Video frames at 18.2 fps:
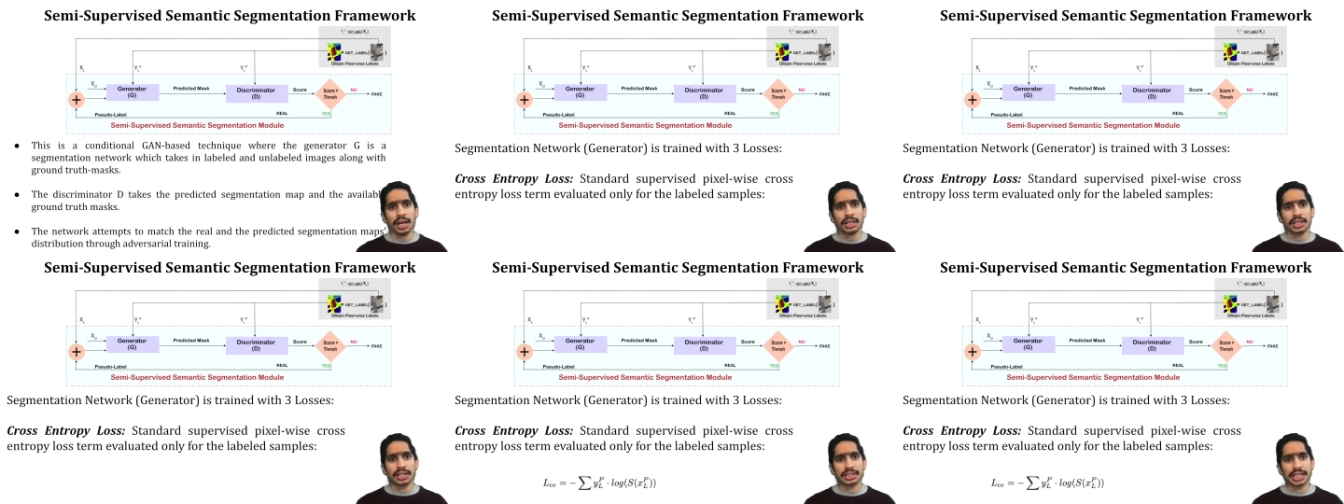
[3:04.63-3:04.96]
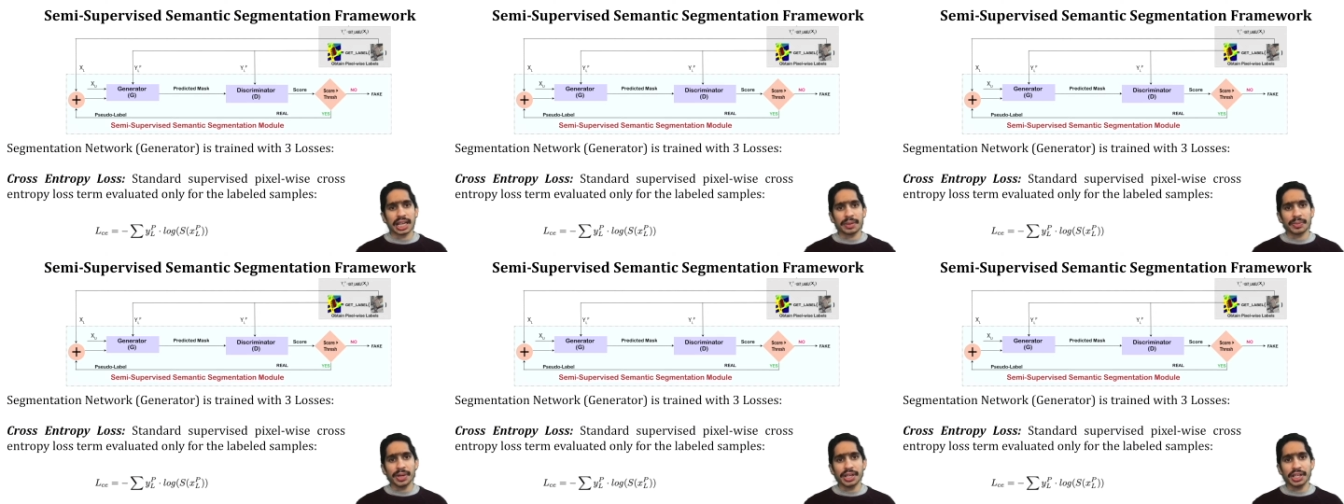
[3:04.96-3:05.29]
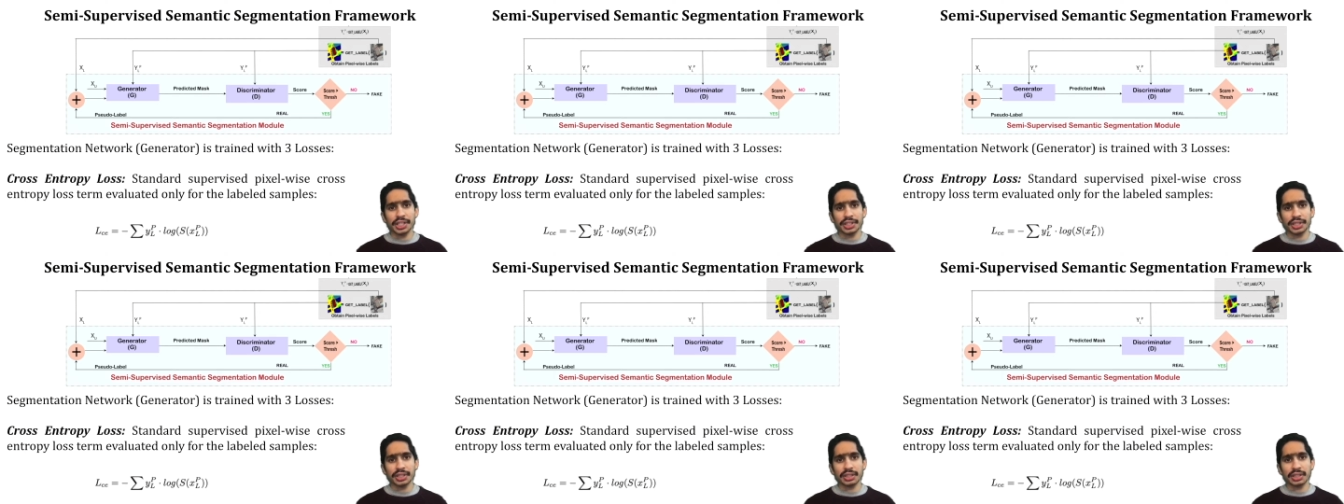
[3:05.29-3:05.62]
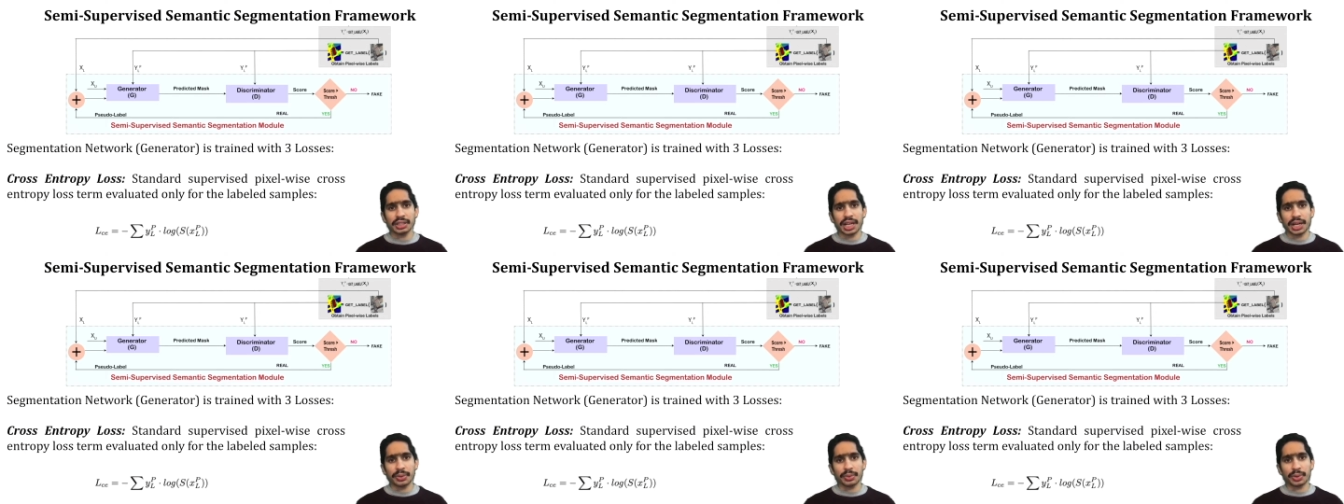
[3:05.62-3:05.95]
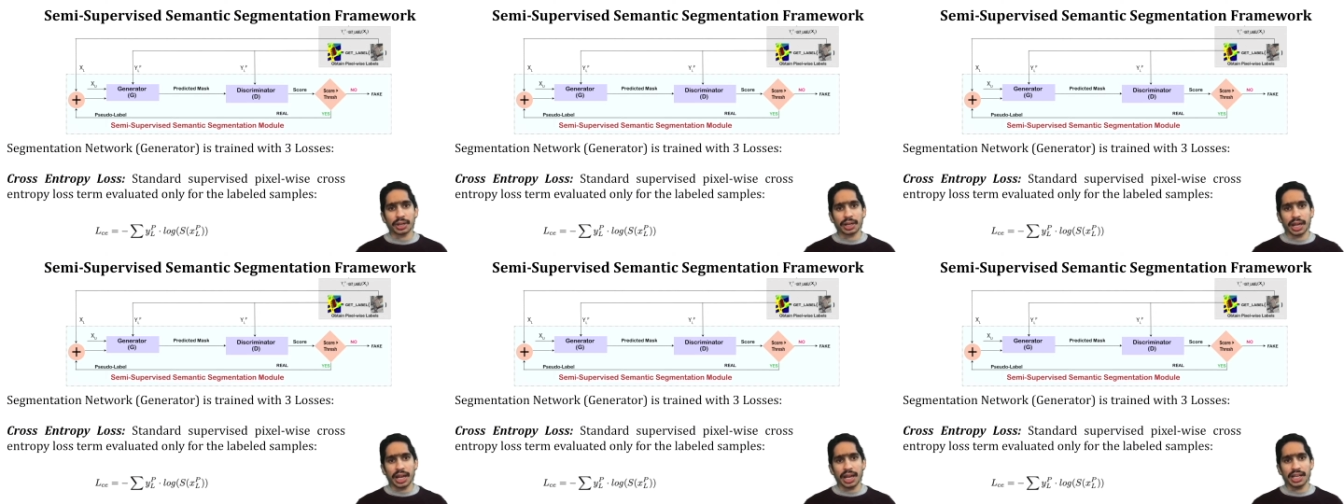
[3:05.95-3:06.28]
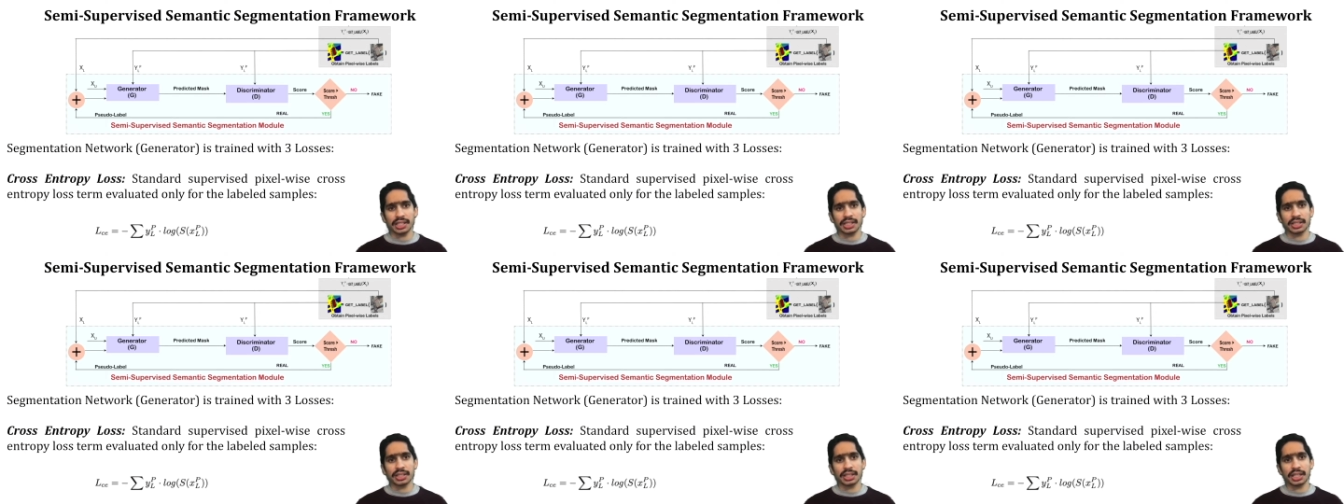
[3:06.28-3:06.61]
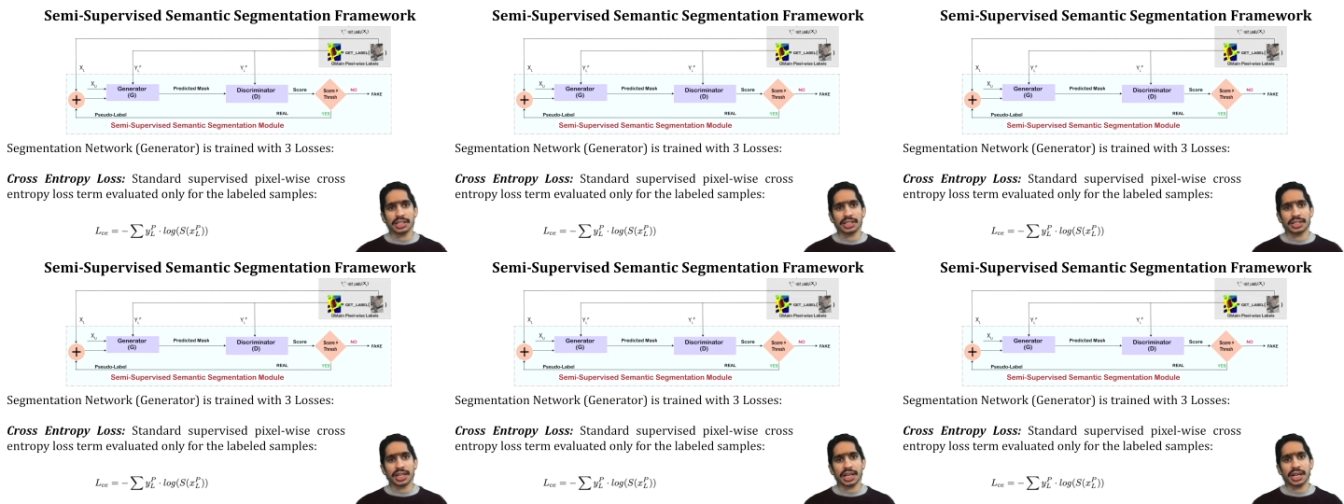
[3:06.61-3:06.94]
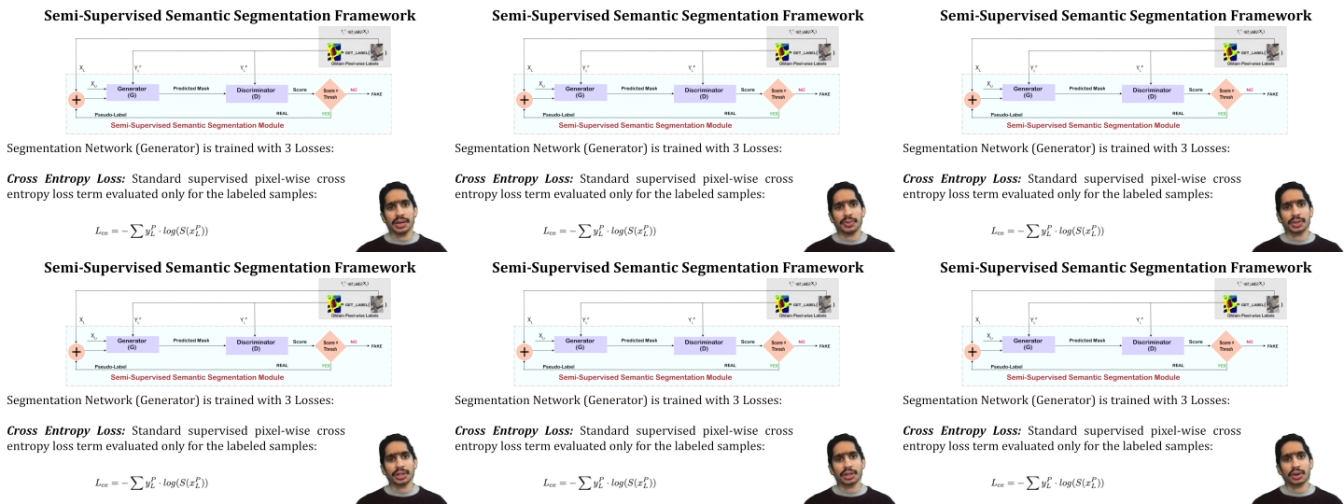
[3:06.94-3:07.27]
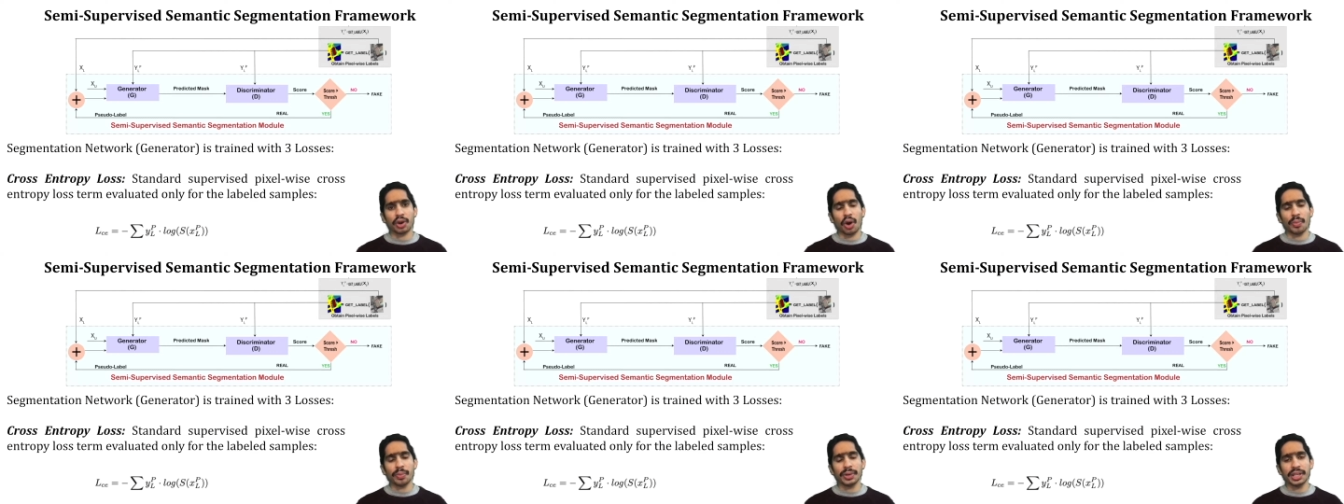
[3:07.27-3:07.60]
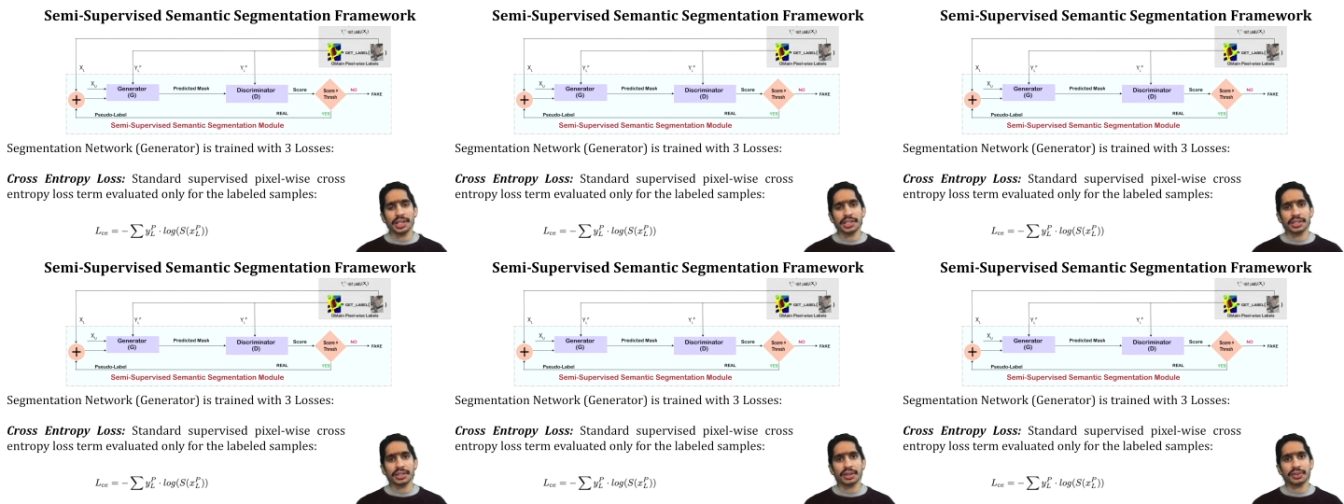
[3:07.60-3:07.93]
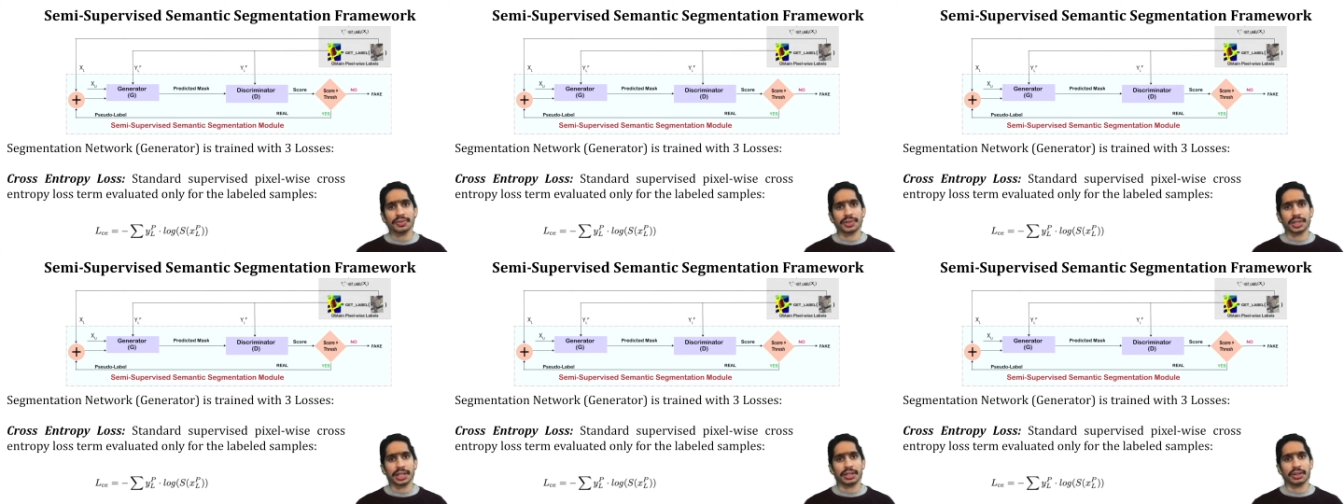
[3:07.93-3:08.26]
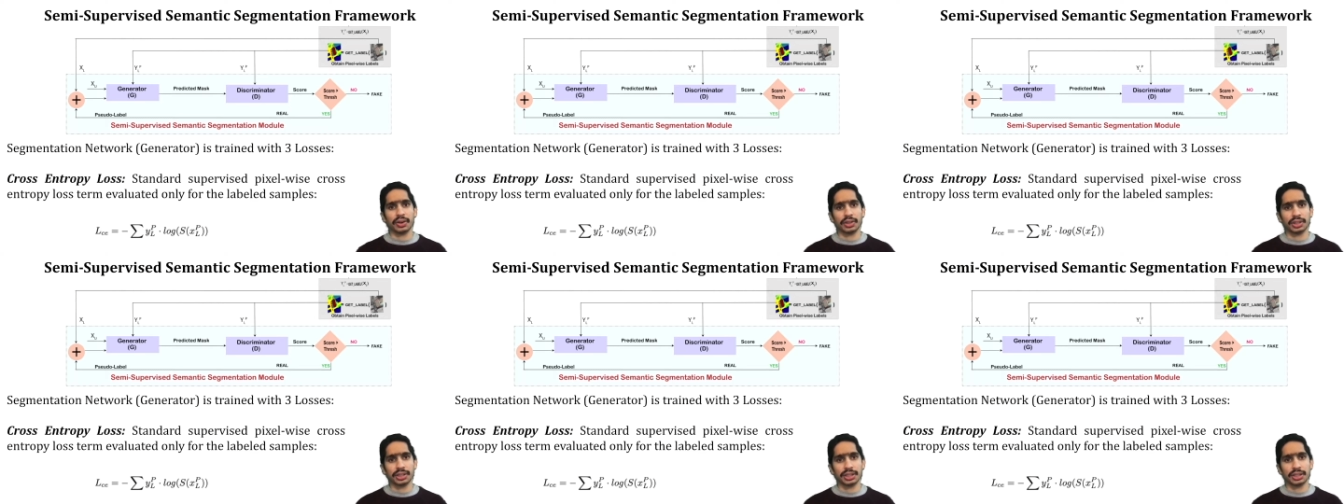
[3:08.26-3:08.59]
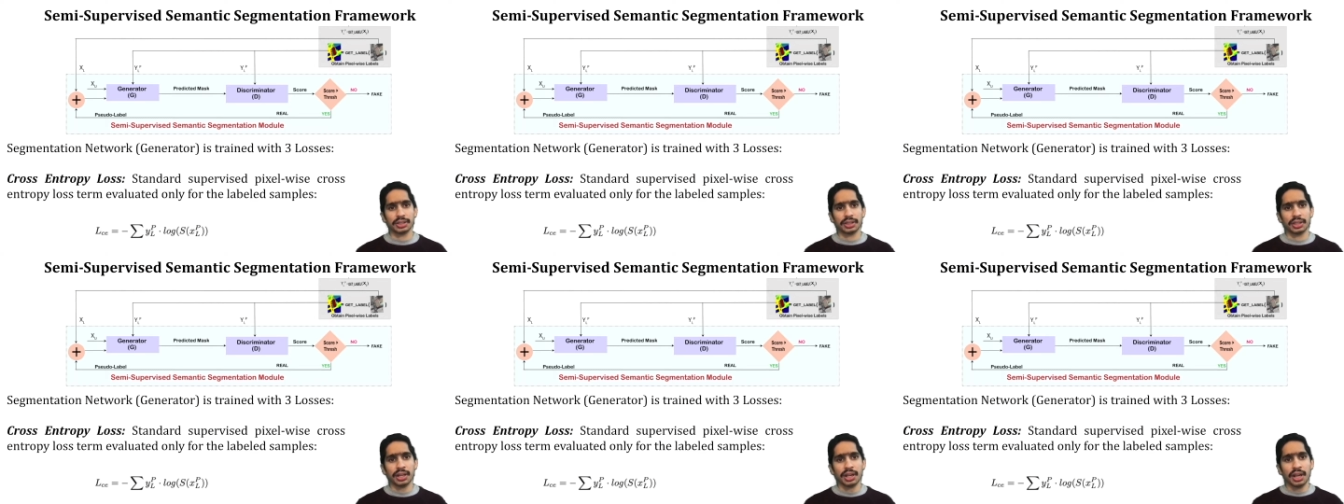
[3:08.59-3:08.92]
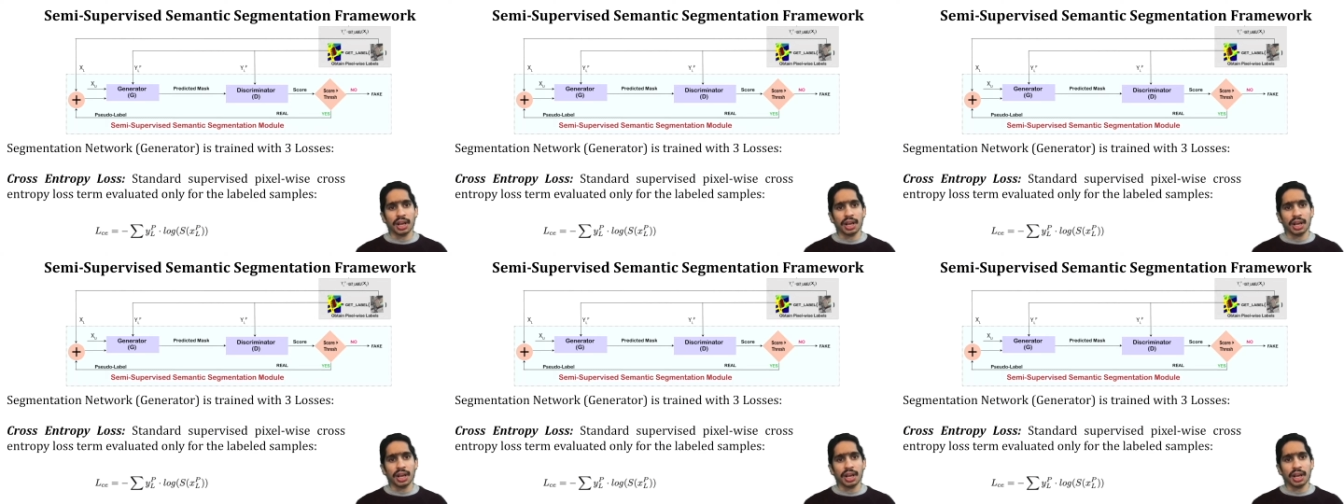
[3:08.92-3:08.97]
The segmentation network S is trained with a combination of three losses.